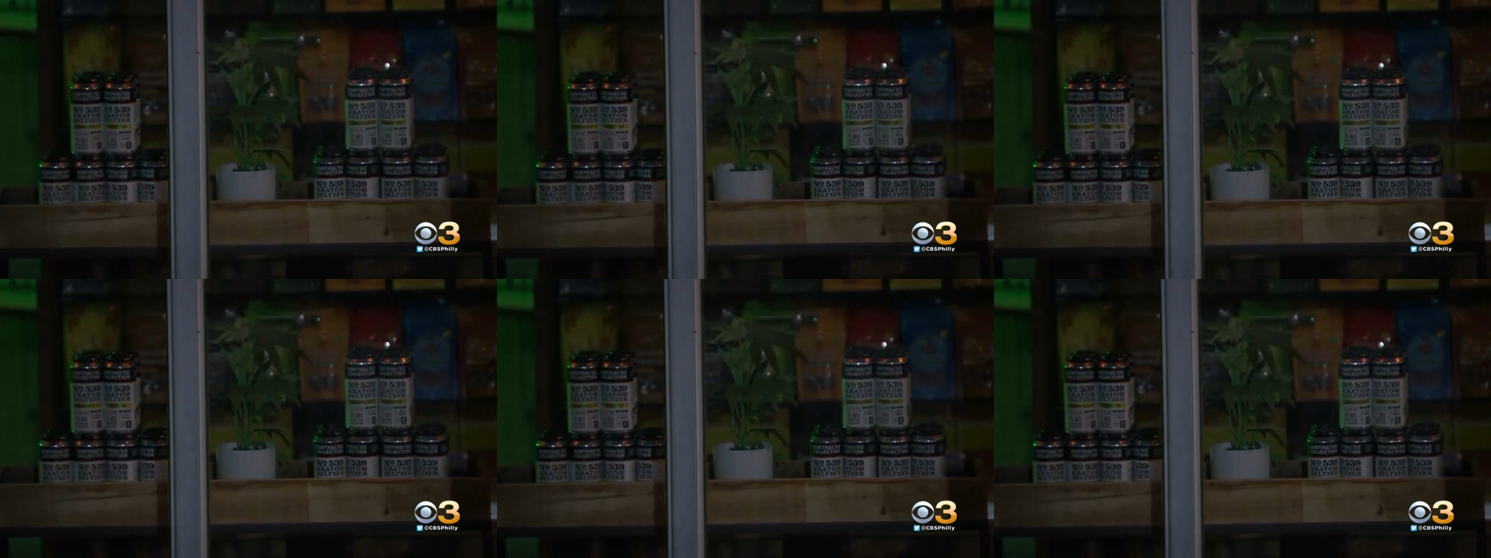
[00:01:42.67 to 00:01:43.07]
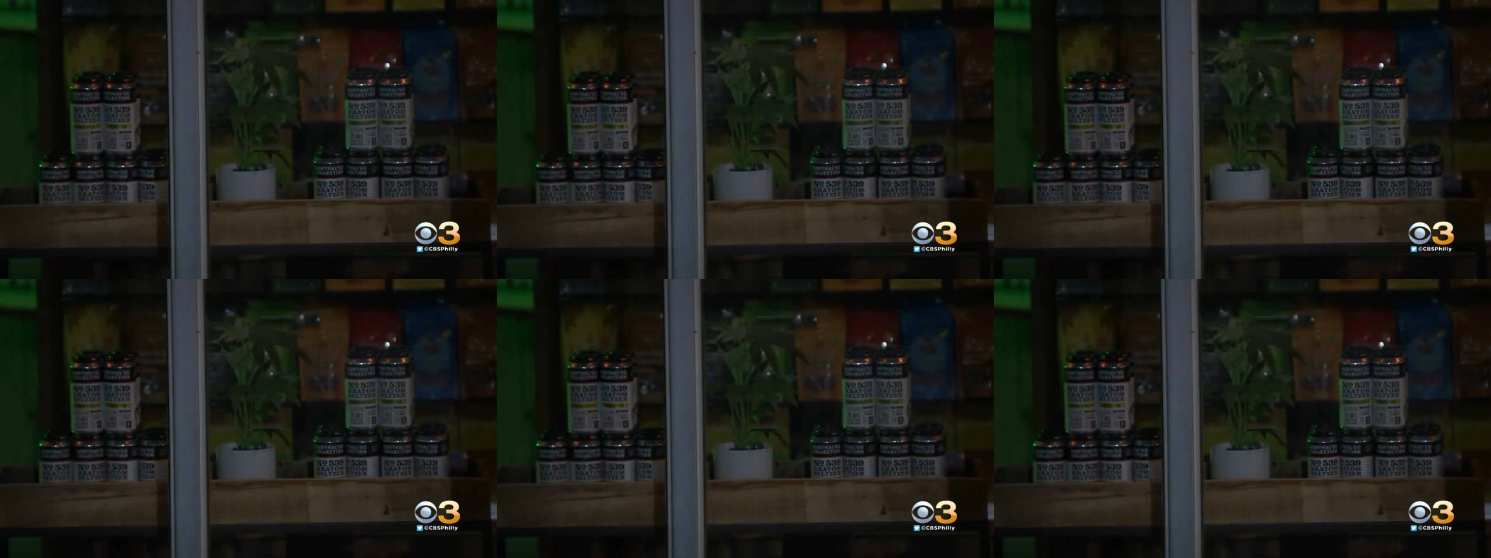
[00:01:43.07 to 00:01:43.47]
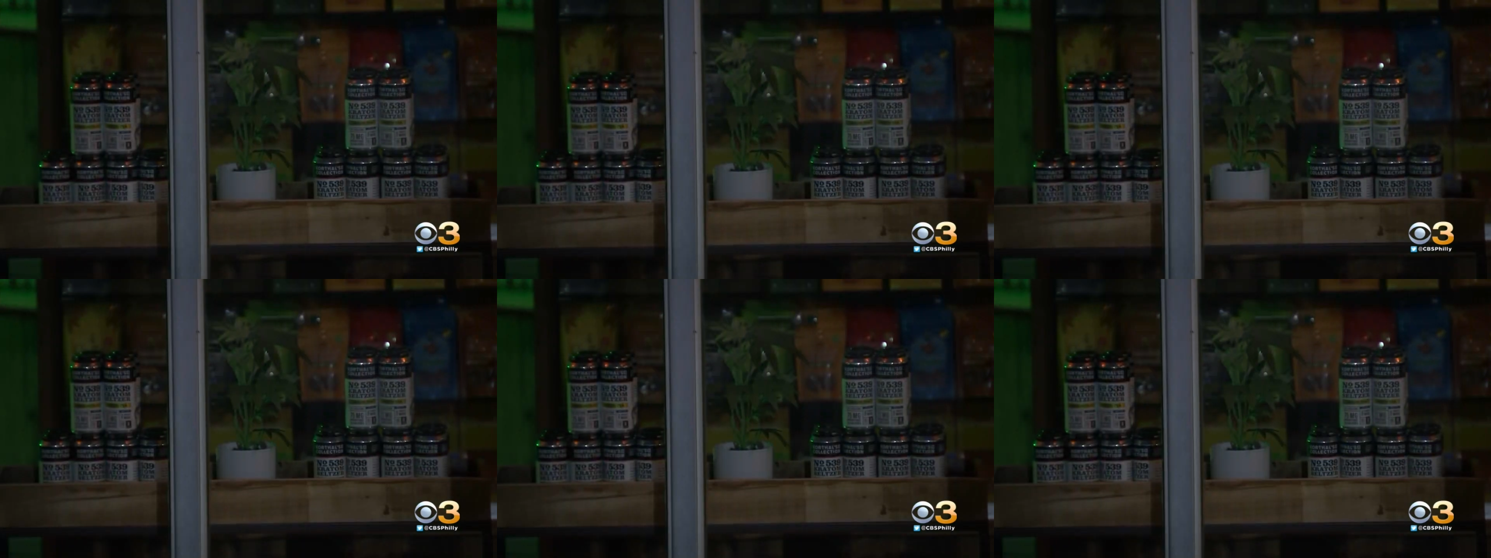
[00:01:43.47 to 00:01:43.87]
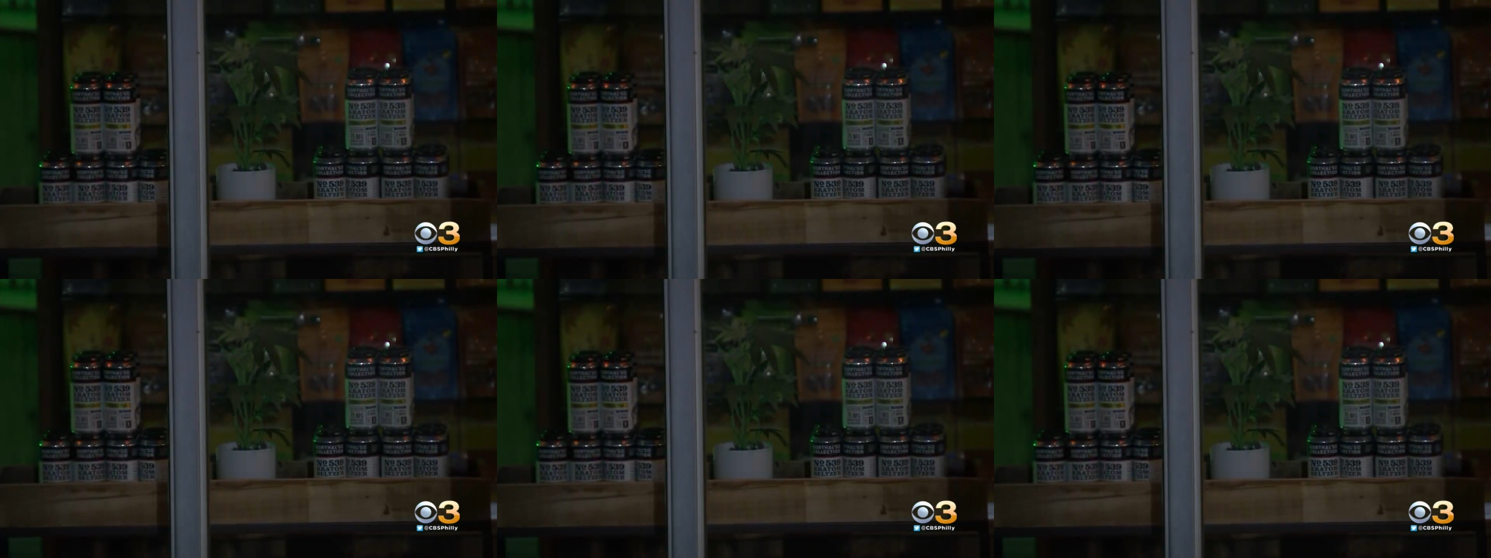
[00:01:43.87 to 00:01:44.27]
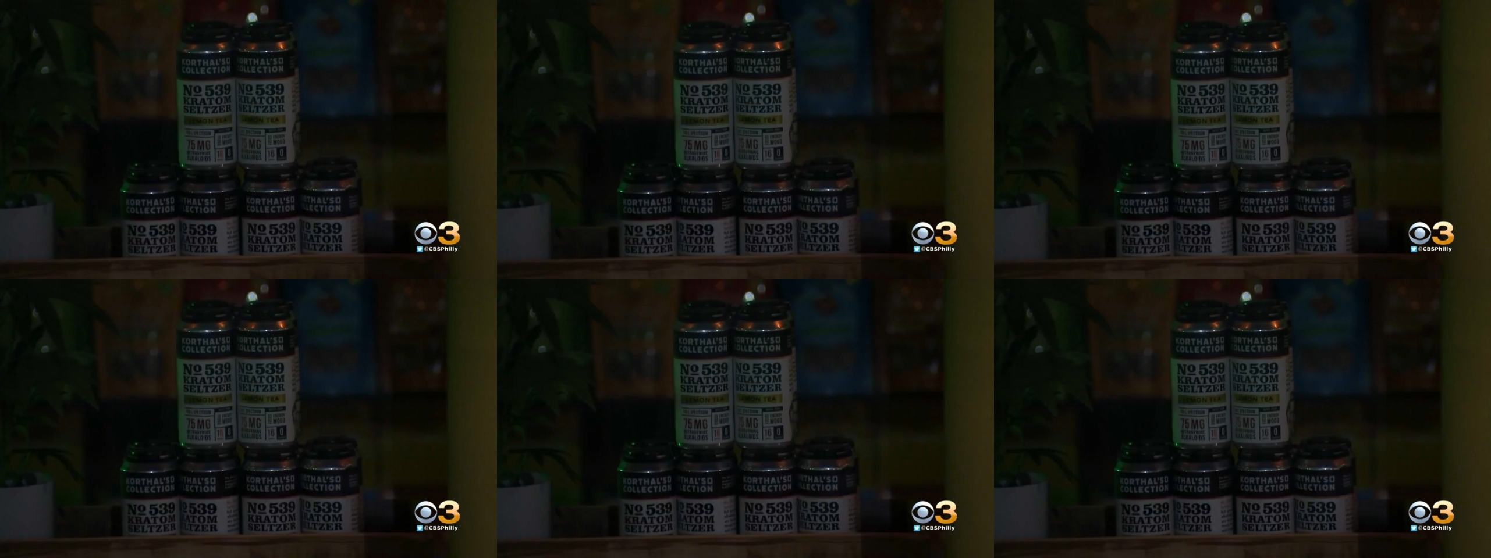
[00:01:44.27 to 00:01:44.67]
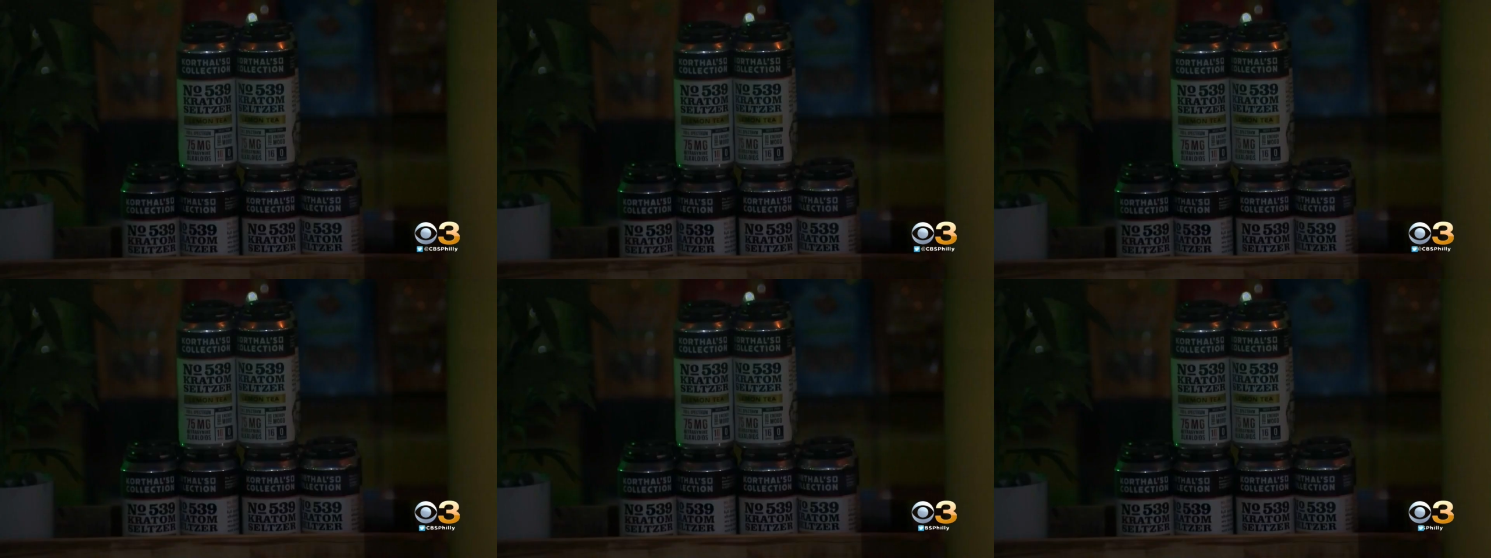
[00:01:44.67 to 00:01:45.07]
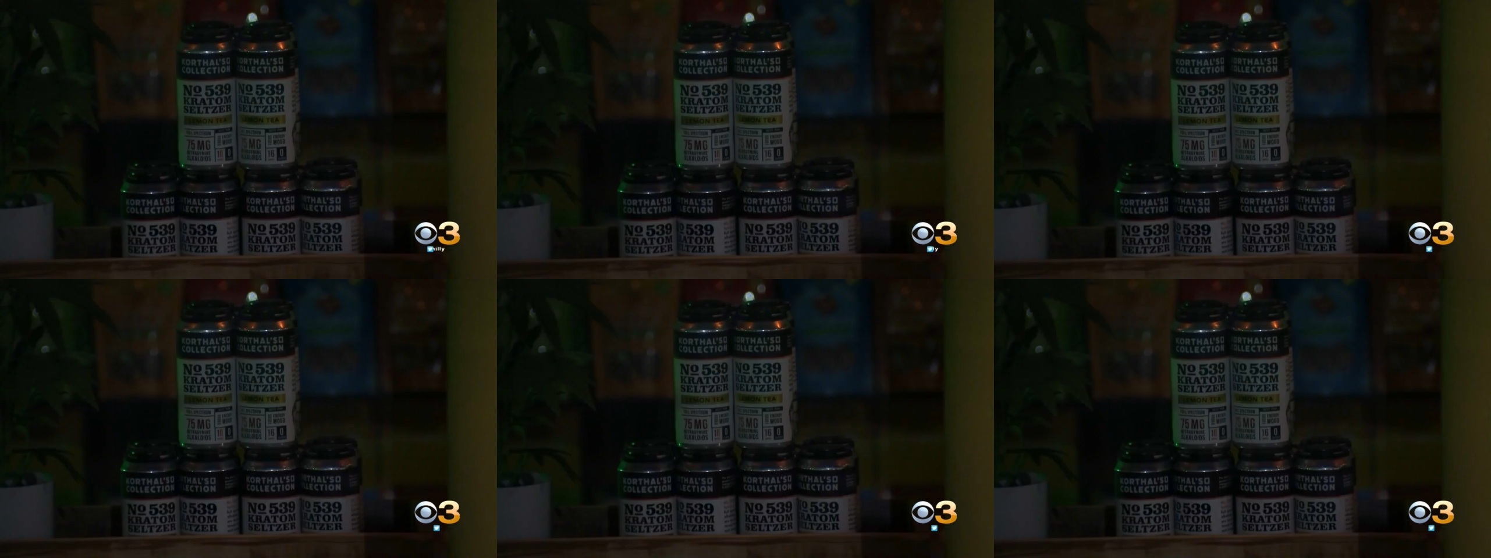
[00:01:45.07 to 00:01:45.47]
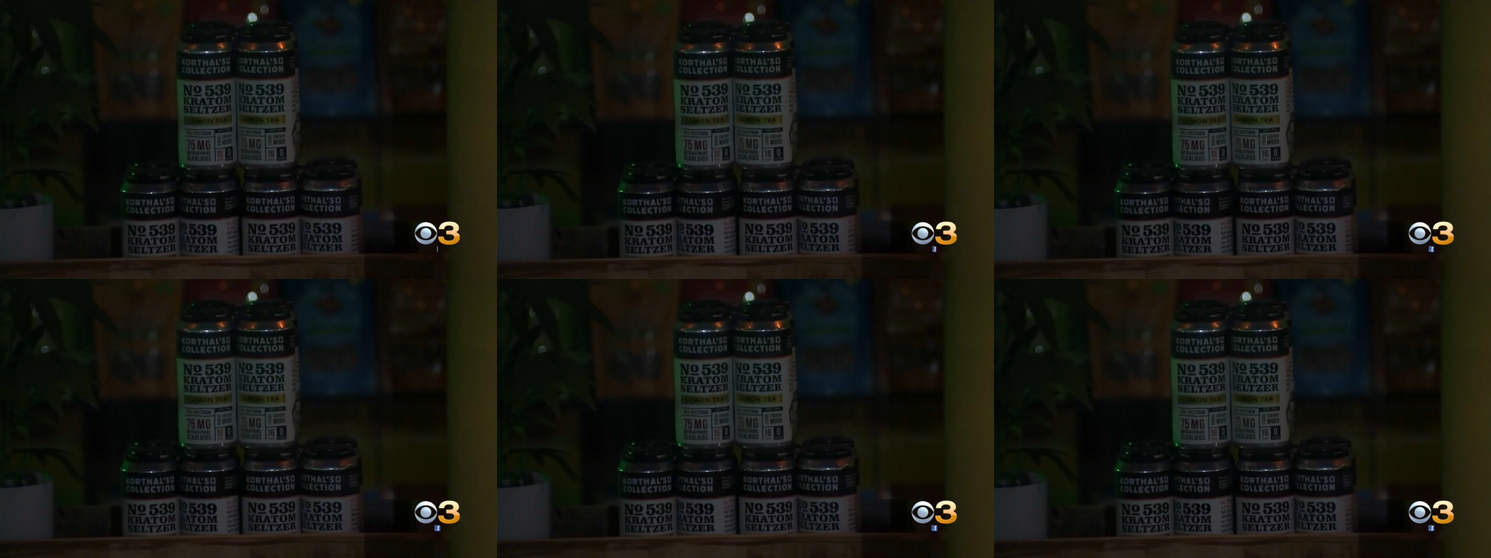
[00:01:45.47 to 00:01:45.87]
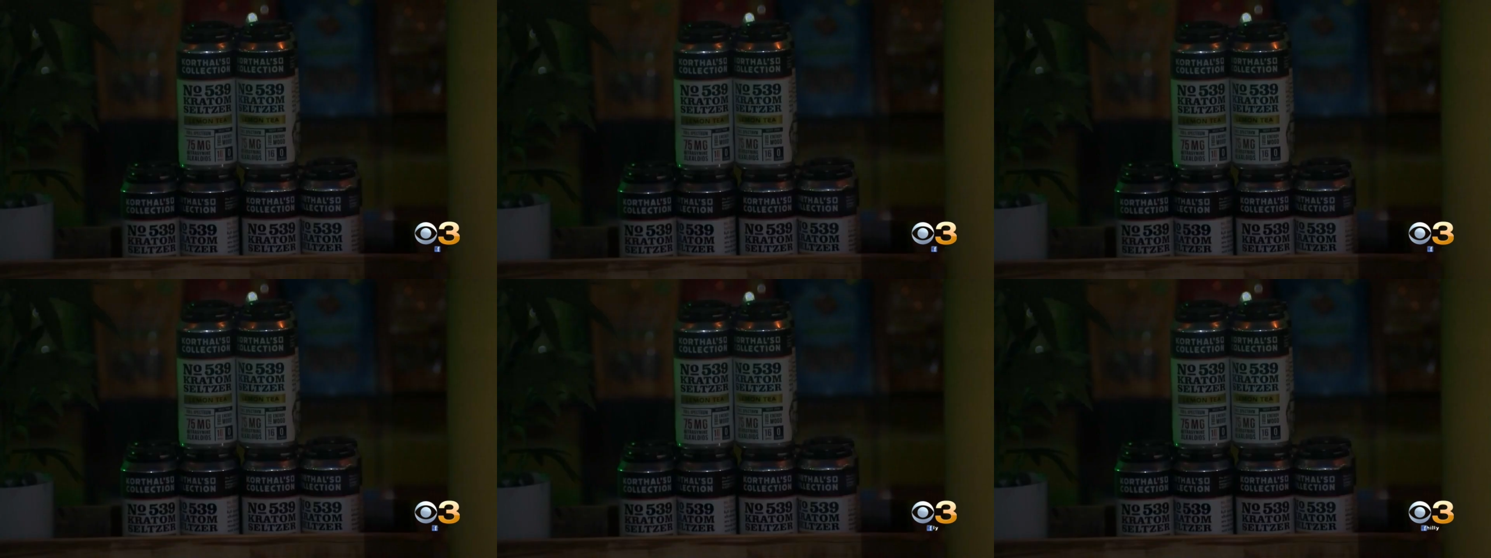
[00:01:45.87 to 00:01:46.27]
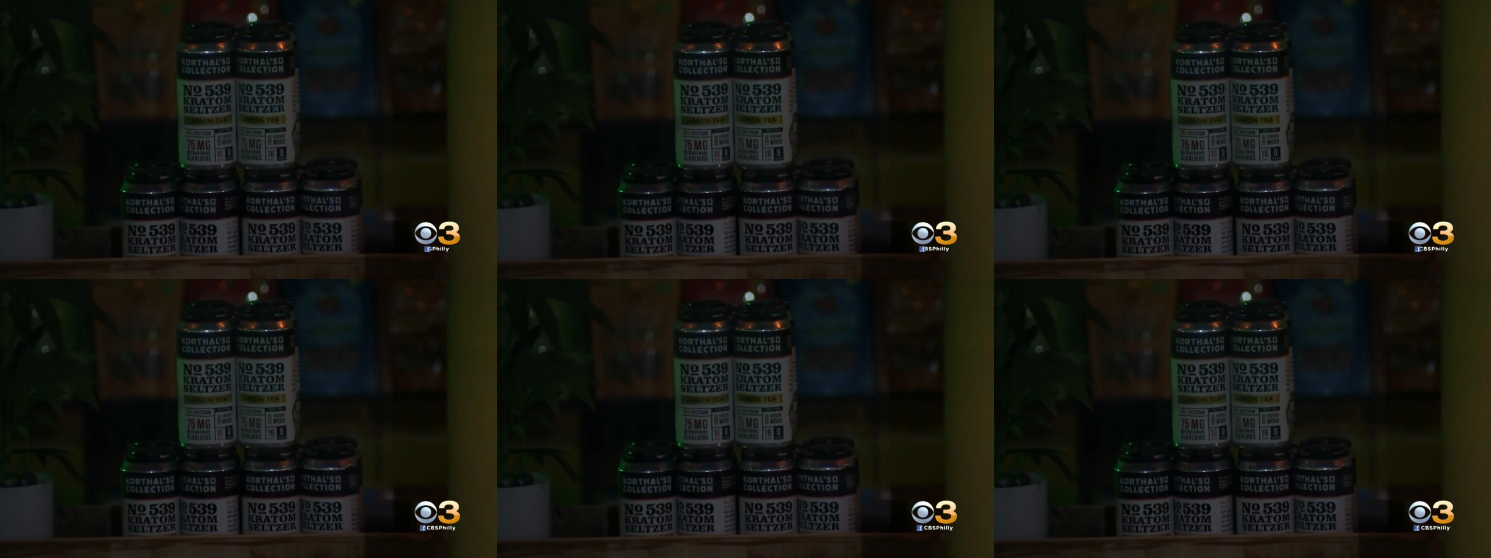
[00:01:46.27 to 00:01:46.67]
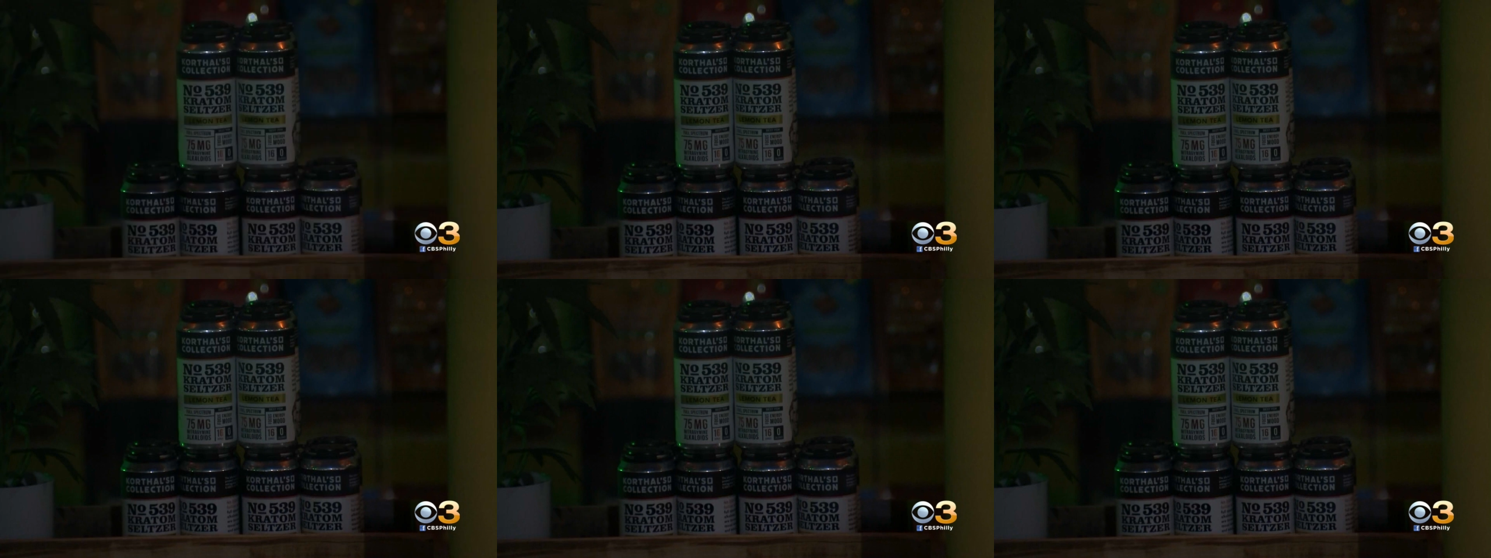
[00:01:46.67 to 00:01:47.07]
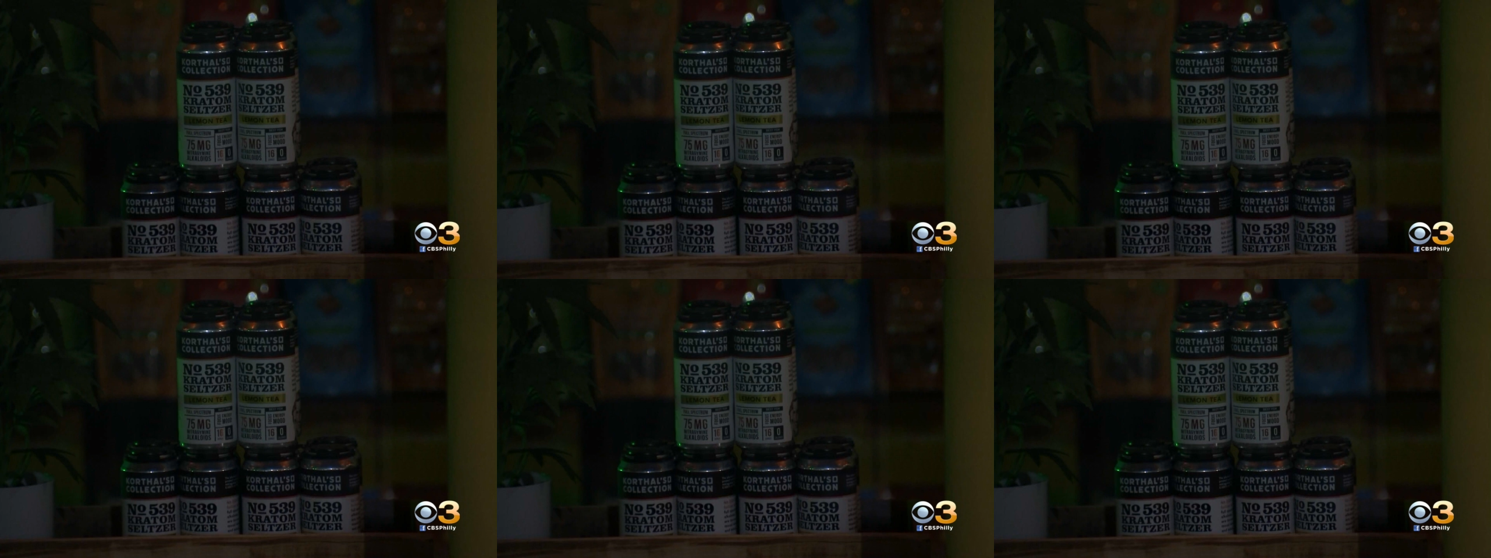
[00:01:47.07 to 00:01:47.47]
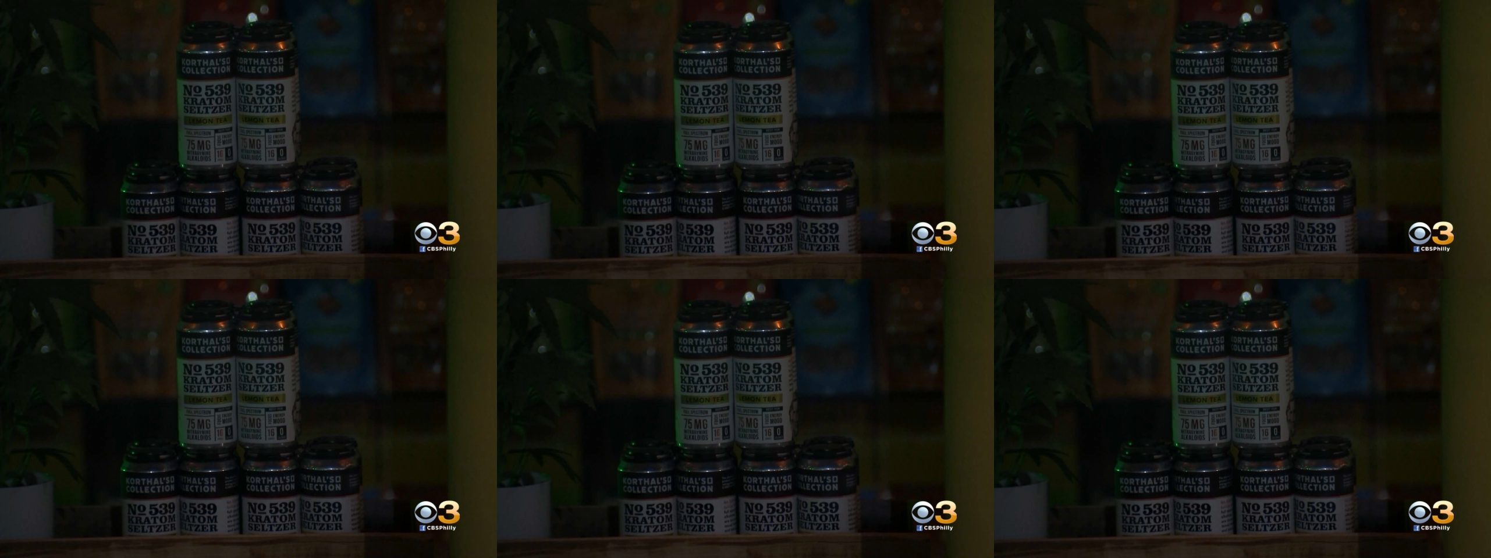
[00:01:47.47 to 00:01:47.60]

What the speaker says: Nobody's mouth can be seen.